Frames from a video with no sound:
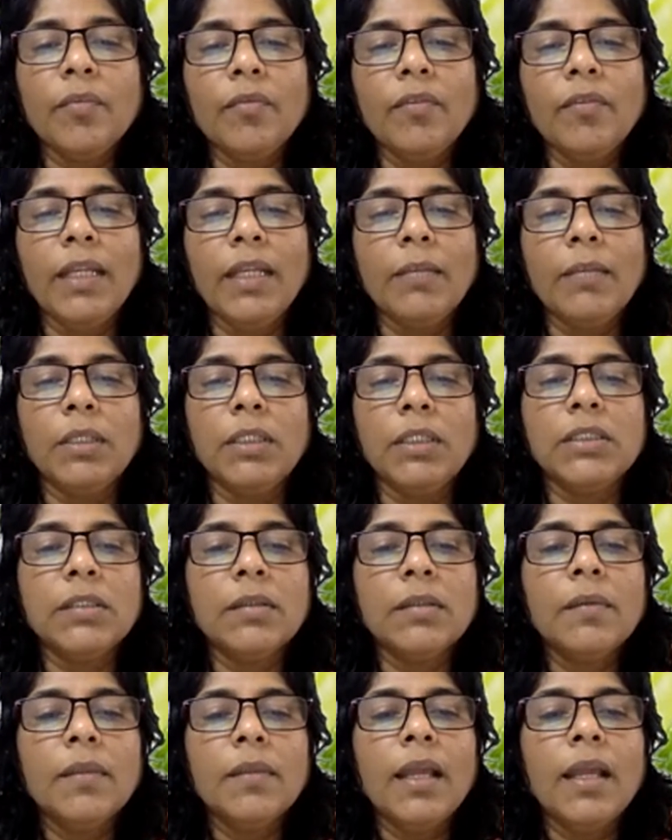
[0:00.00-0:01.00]
variables.
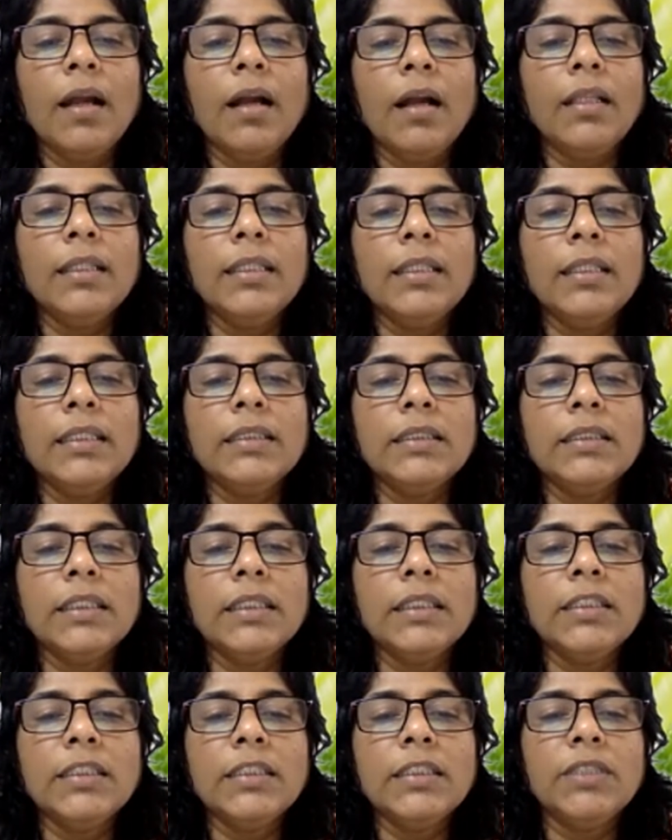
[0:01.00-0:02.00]
All these
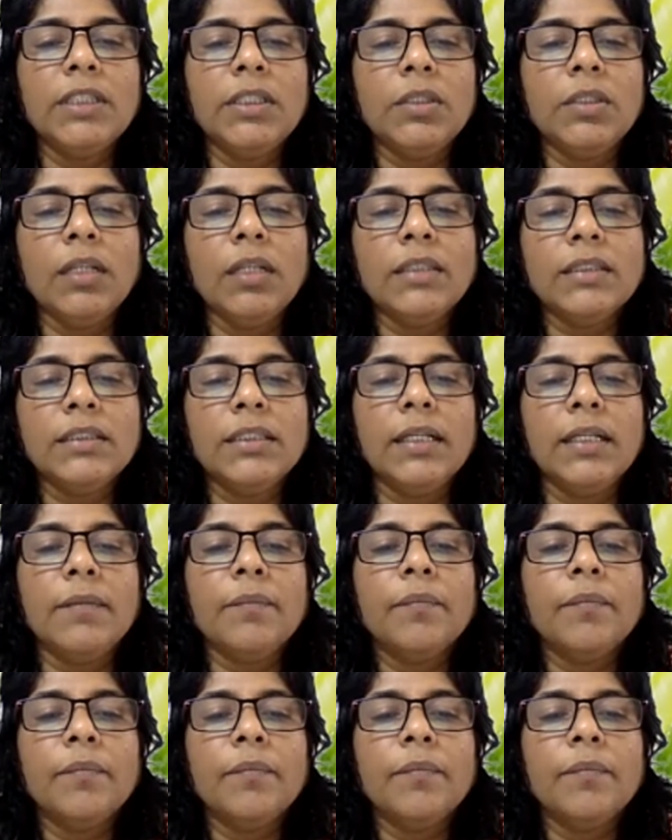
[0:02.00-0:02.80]
things we need to consider.